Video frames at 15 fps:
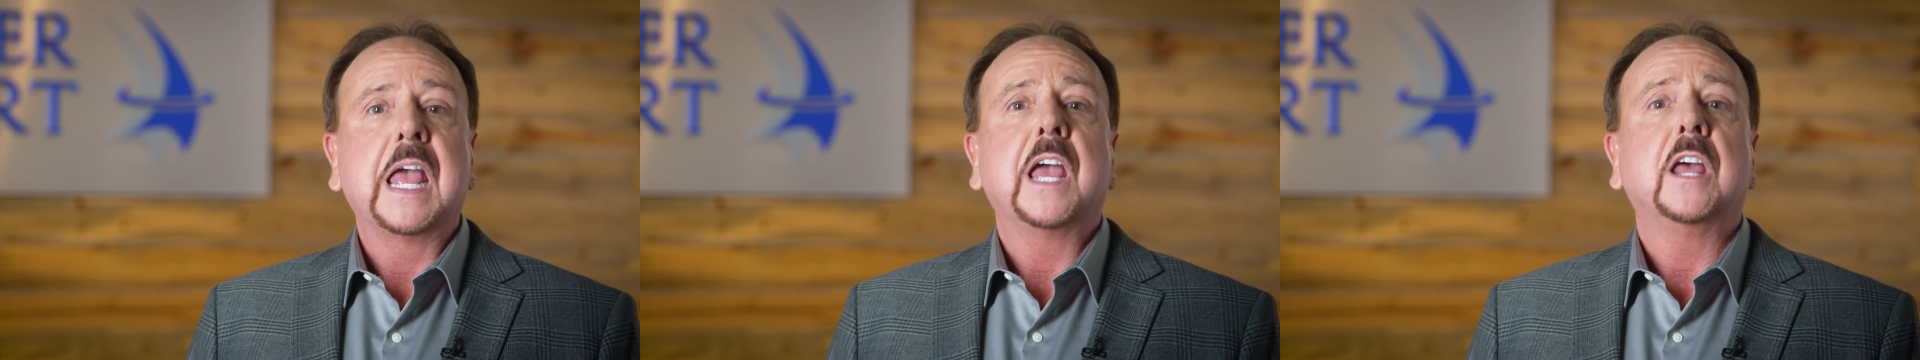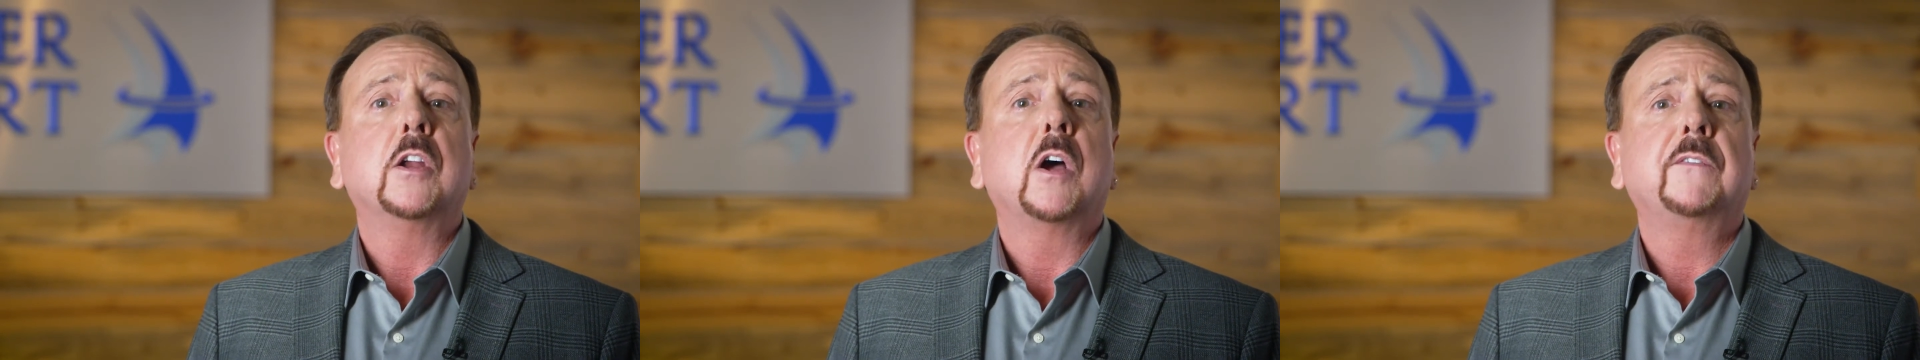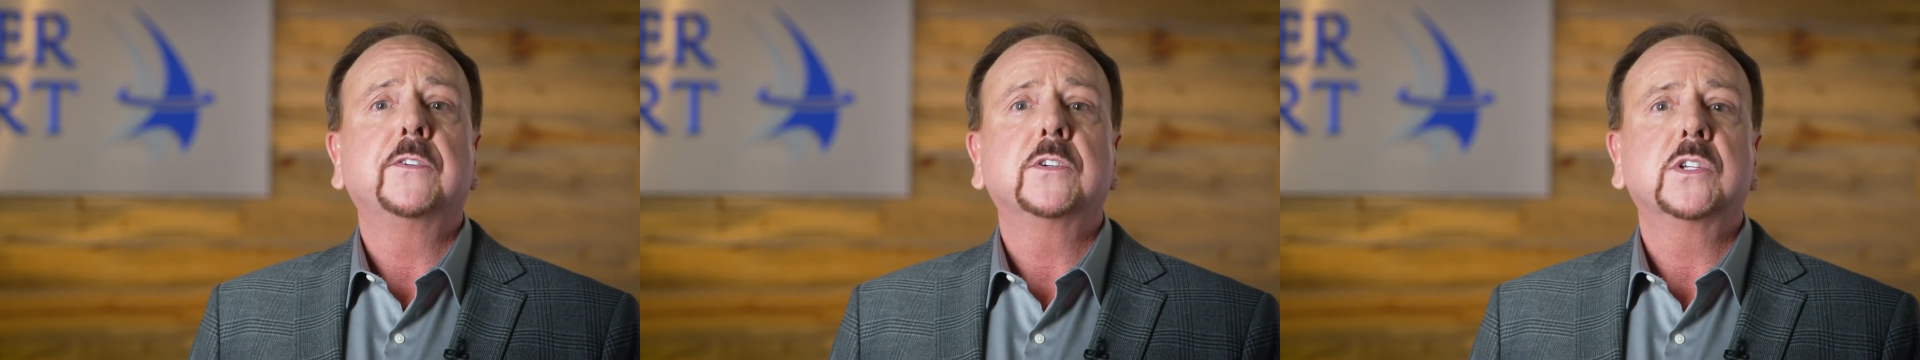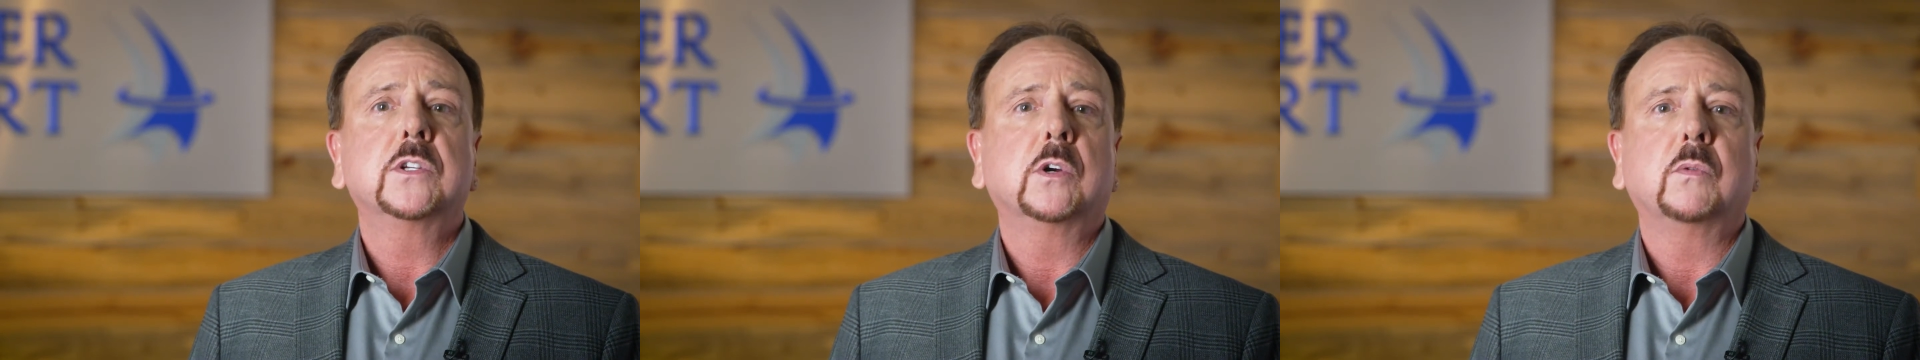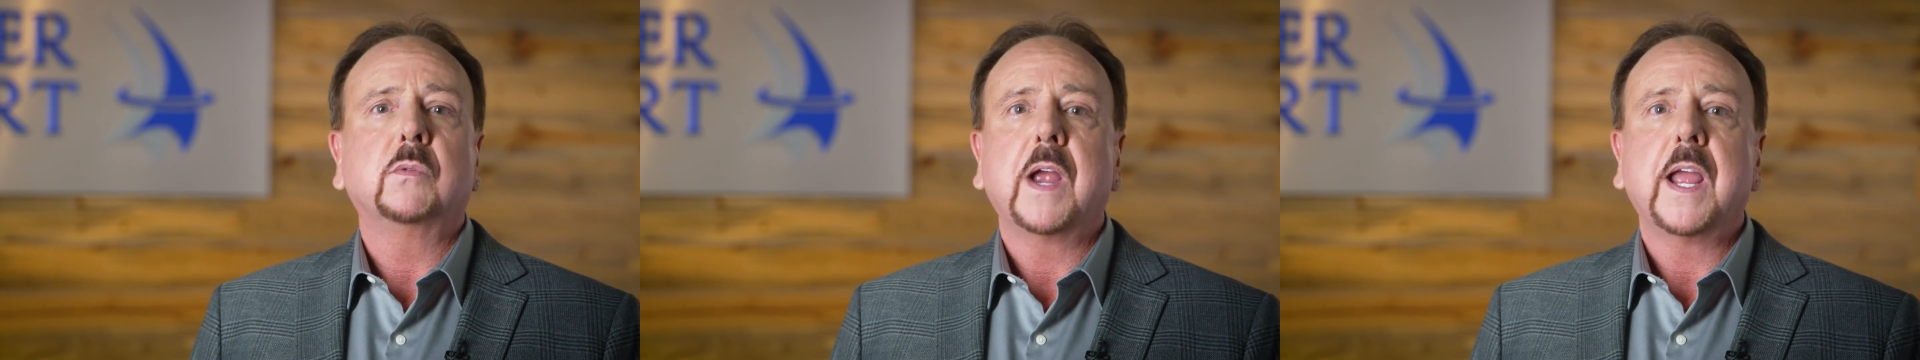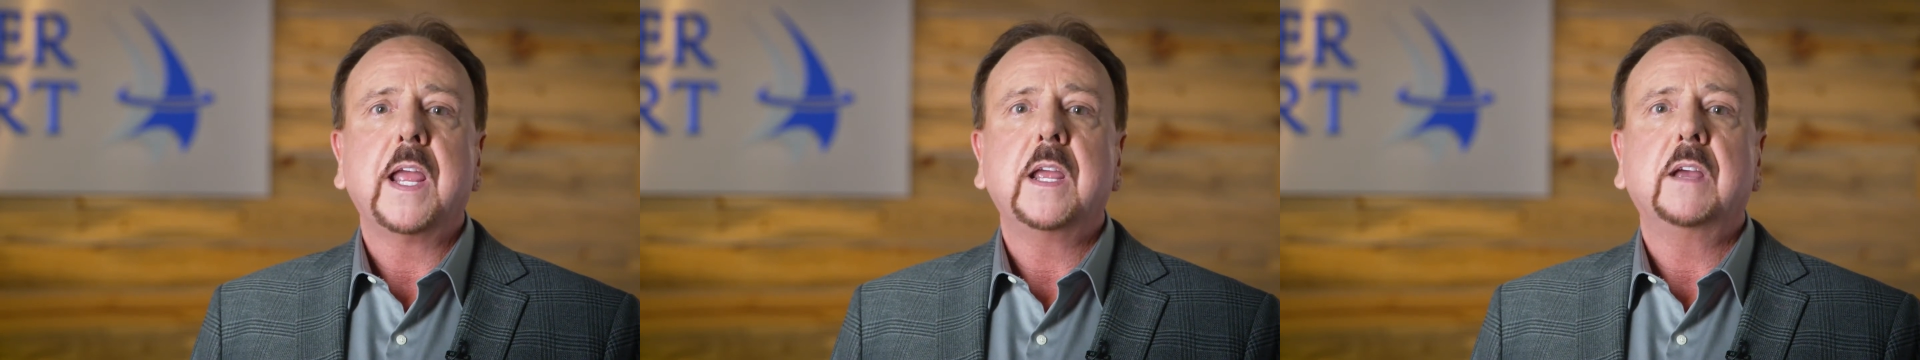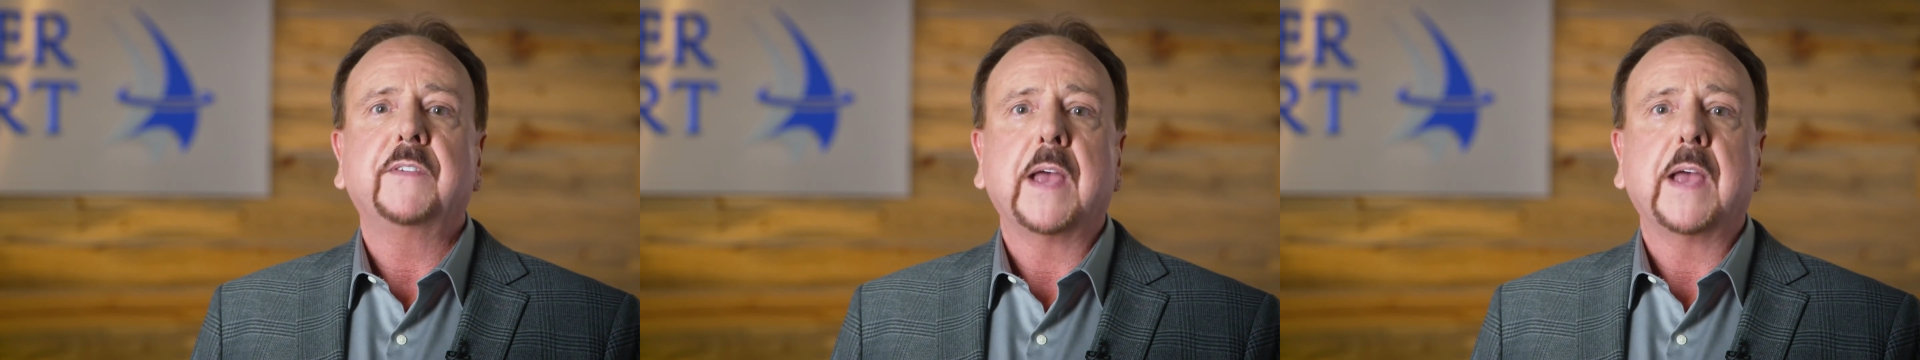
and offers an array of